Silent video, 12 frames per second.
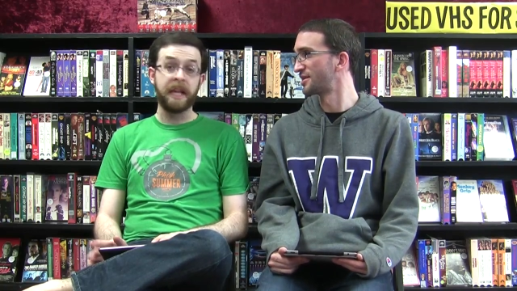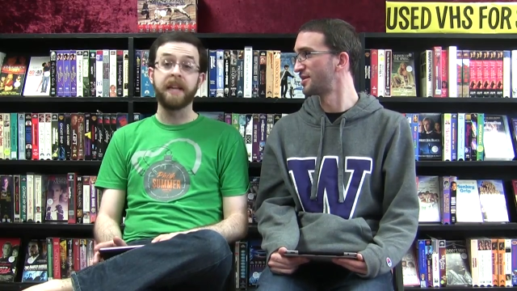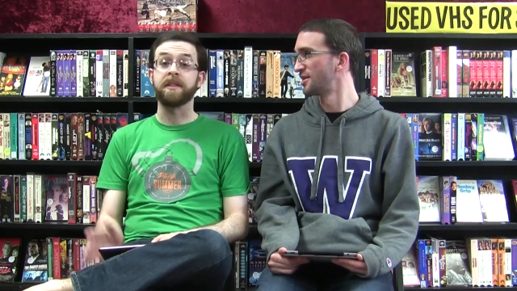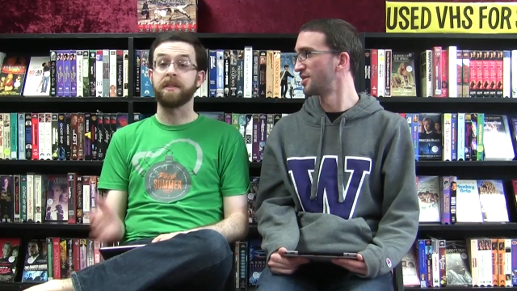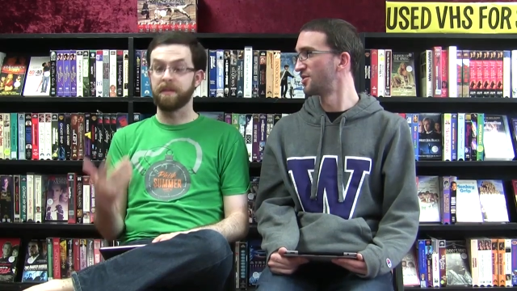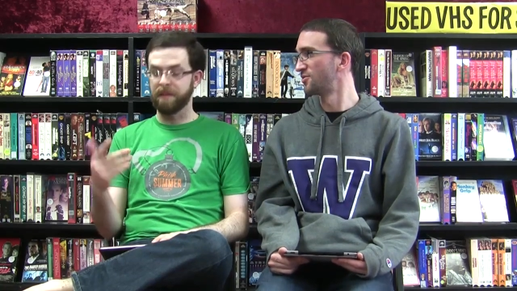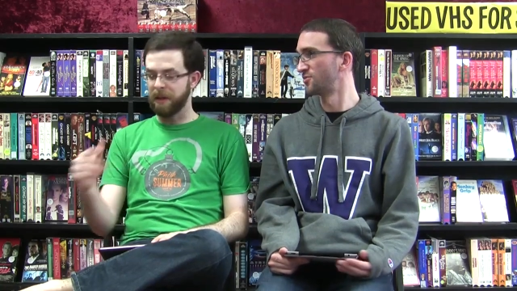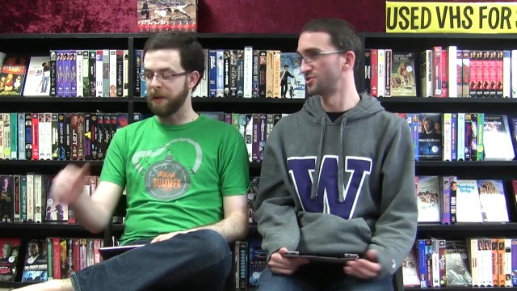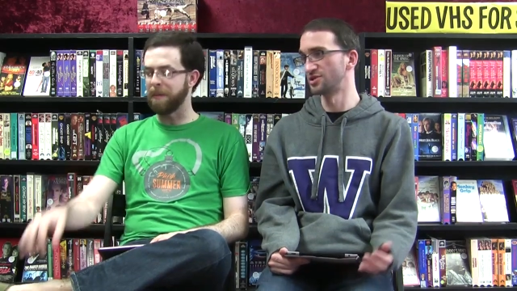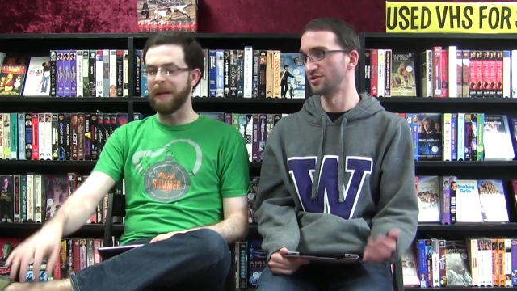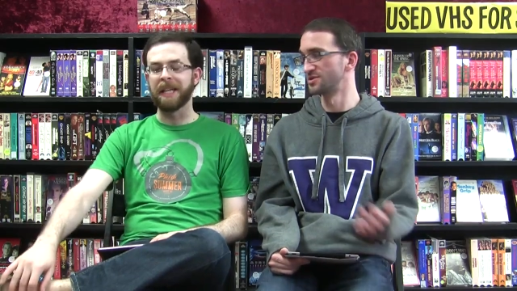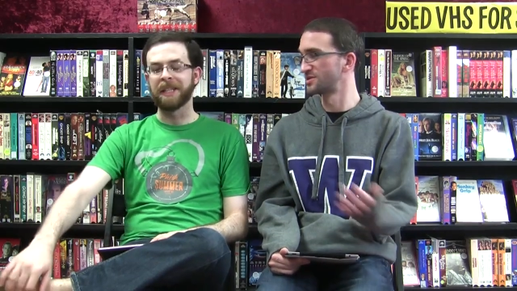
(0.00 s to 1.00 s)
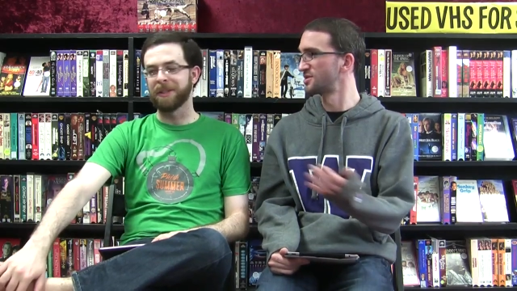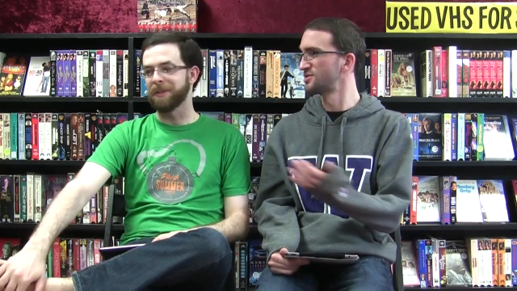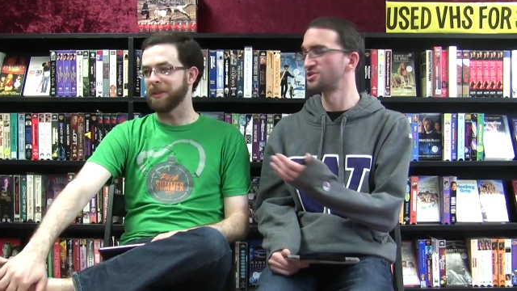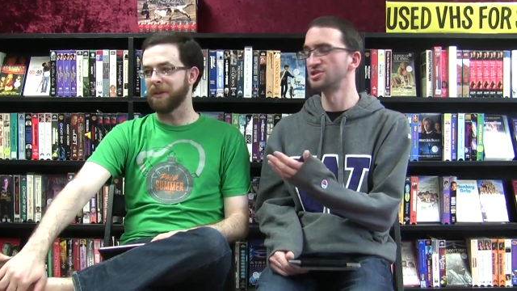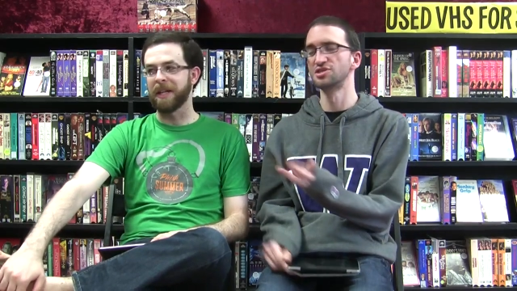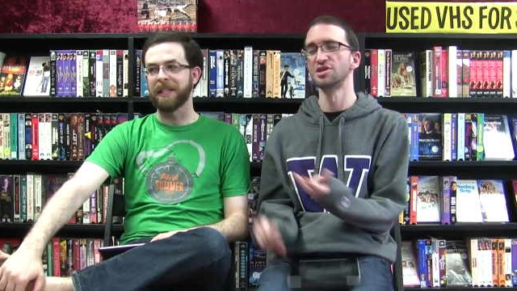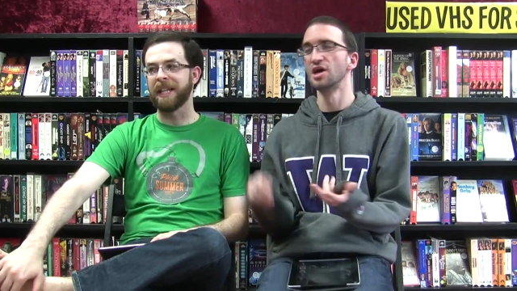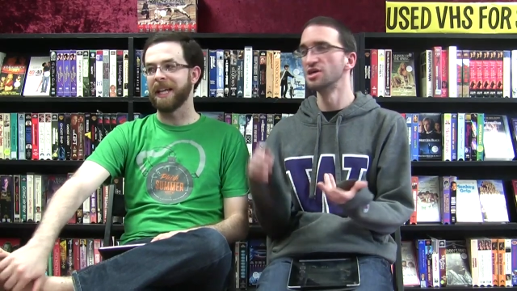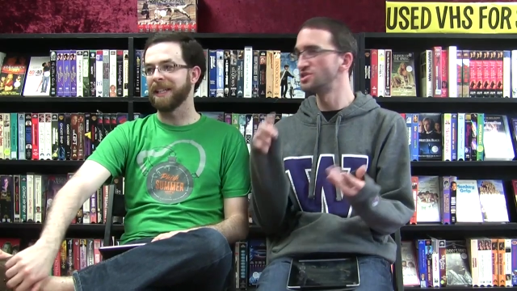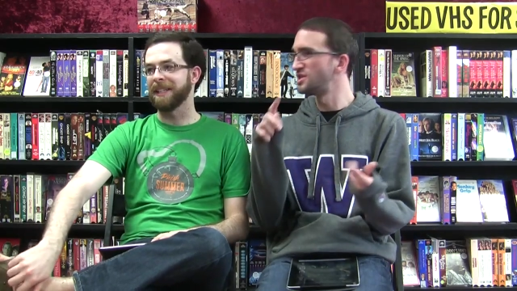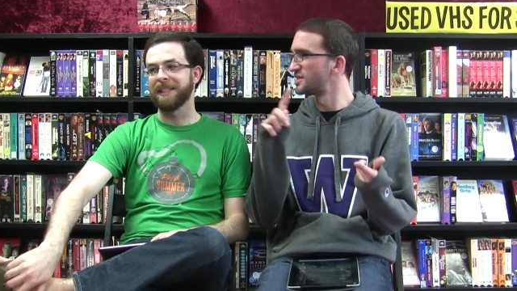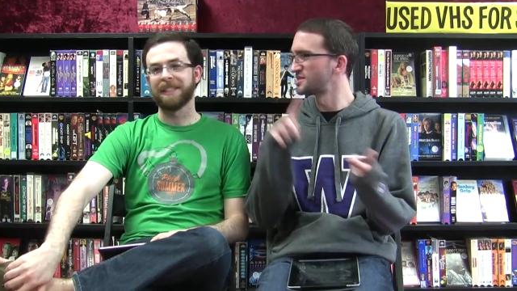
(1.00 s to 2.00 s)
Speaker 1: Yes, oh, she man, was, great in
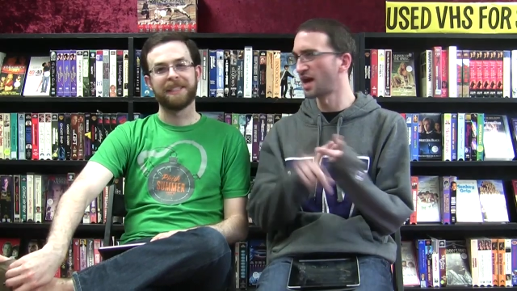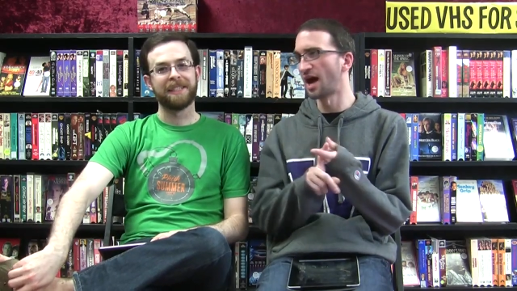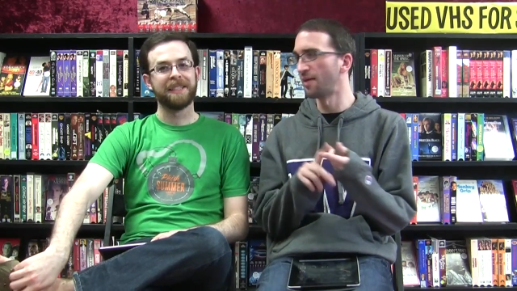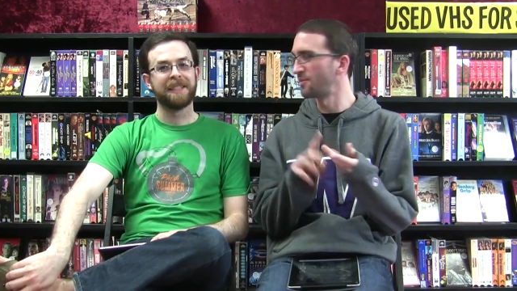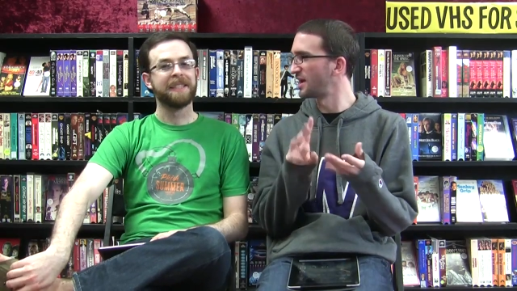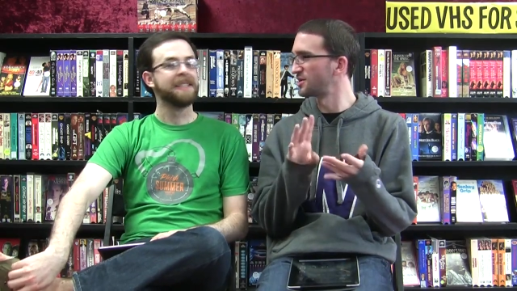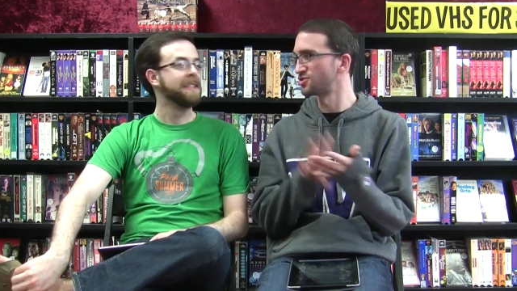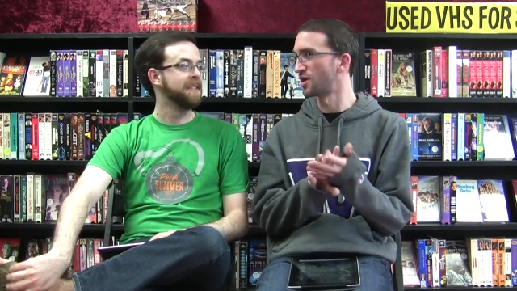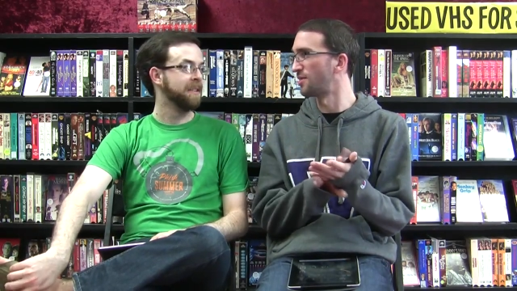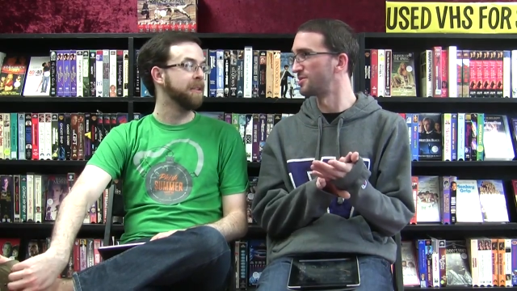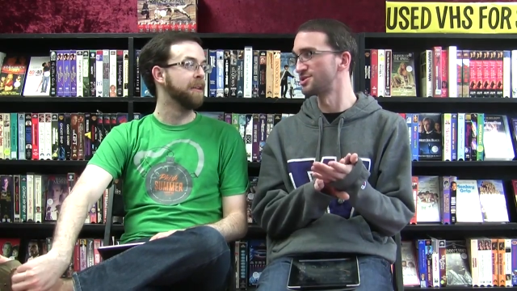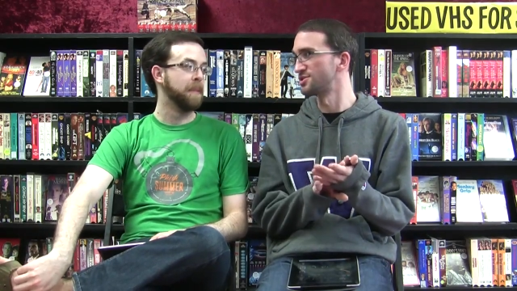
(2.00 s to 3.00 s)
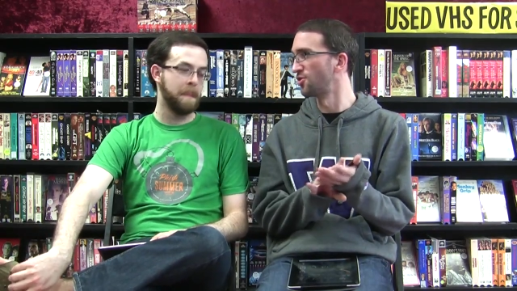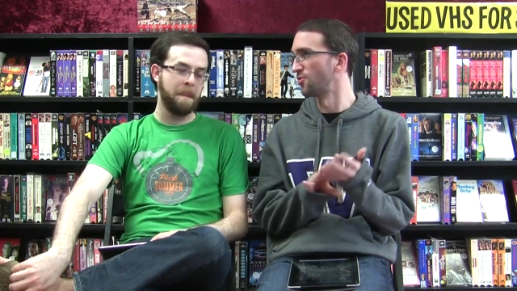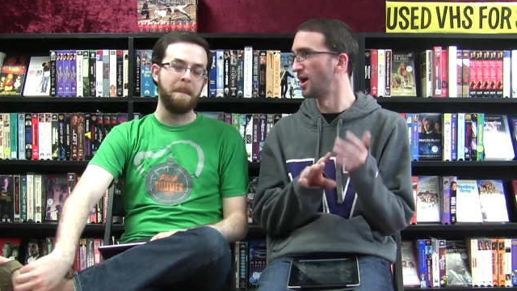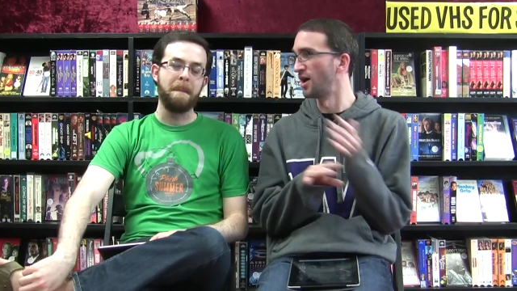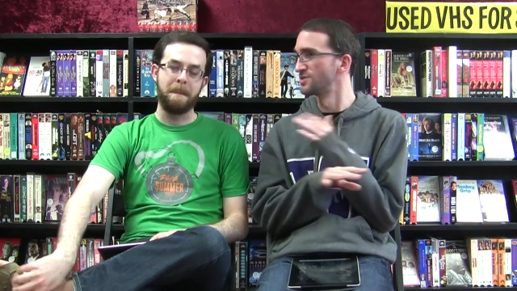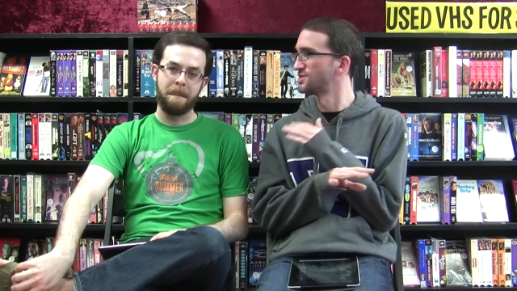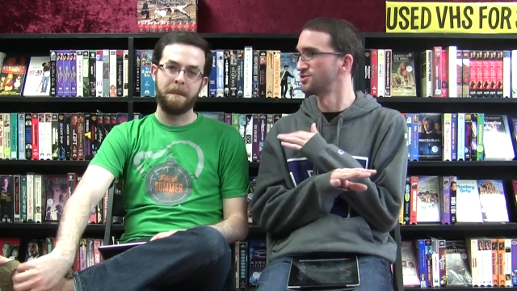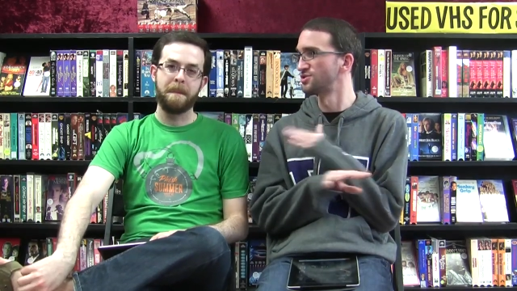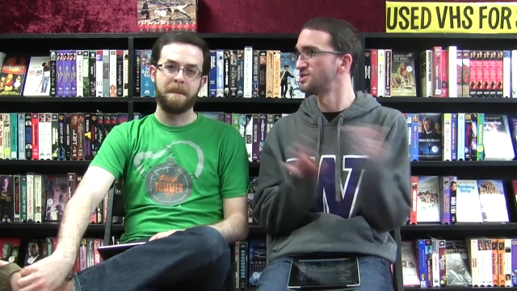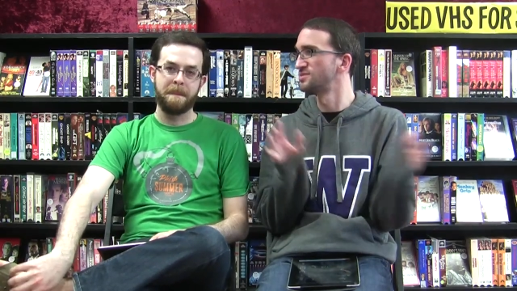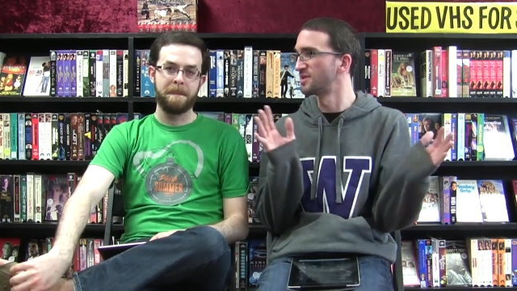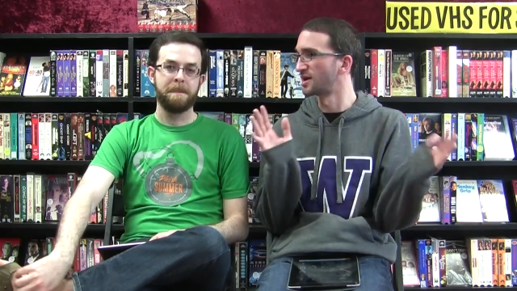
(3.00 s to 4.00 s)
that. She does comedy and drama so mm-hmm. well, so
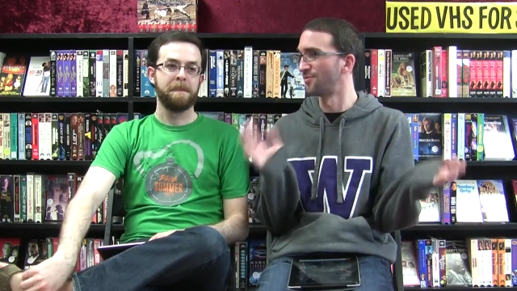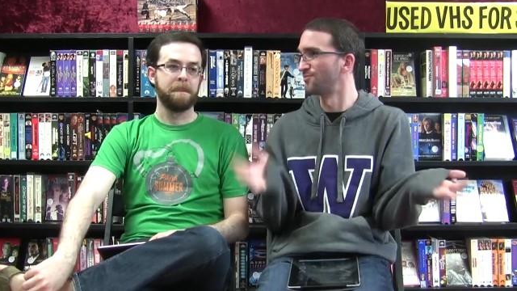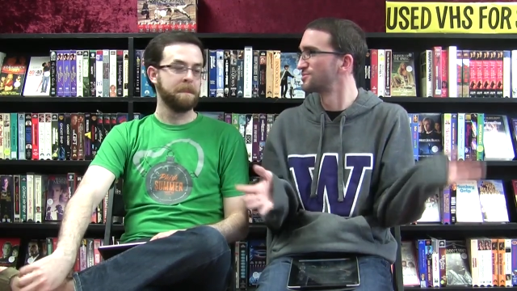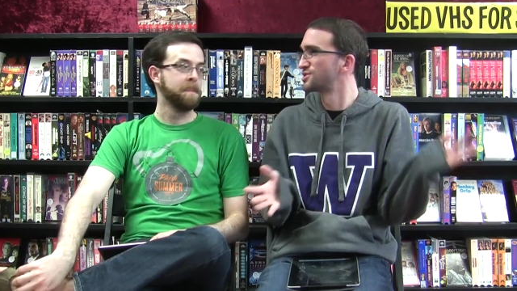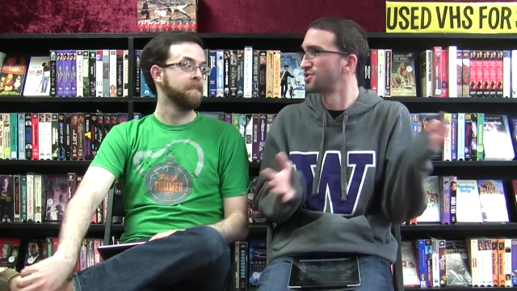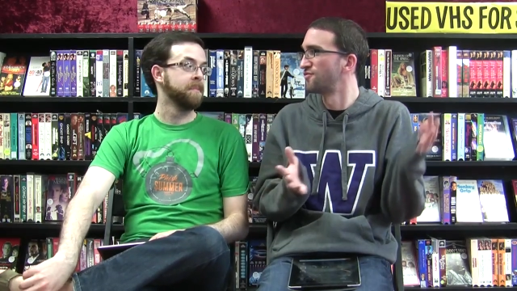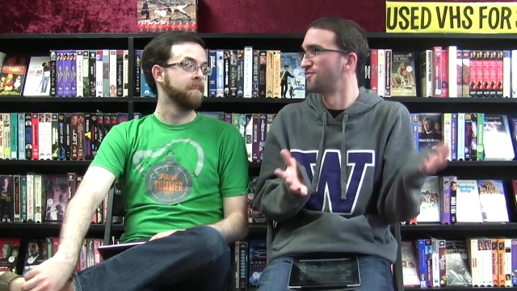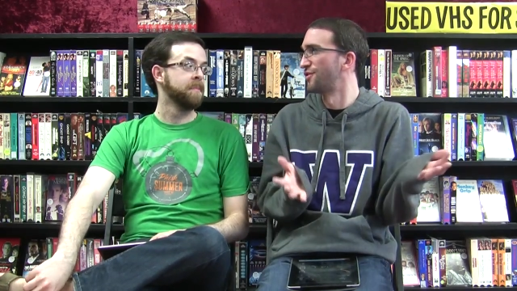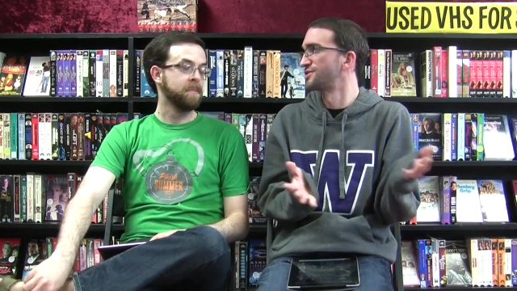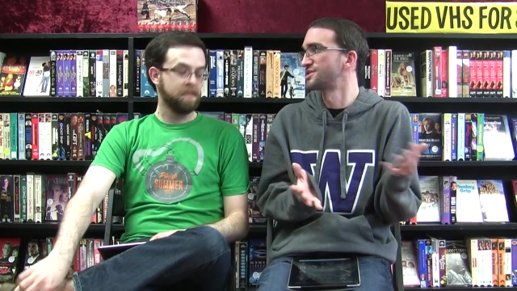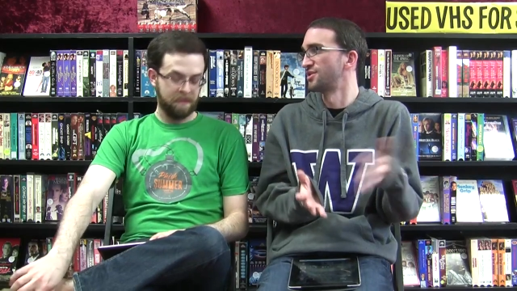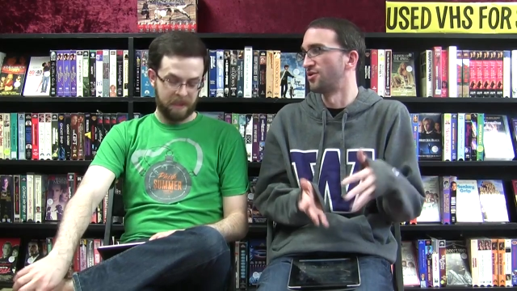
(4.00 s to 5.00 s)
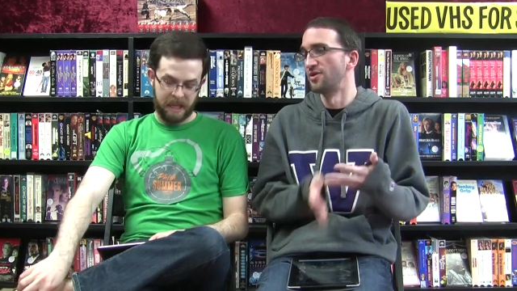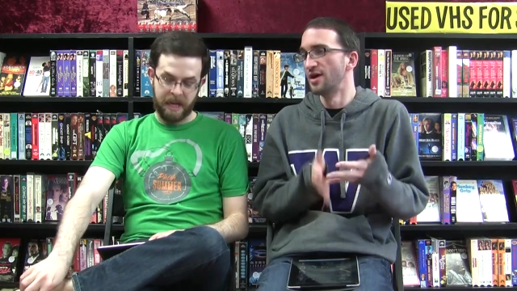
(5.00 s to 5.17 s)
she's become so versatile.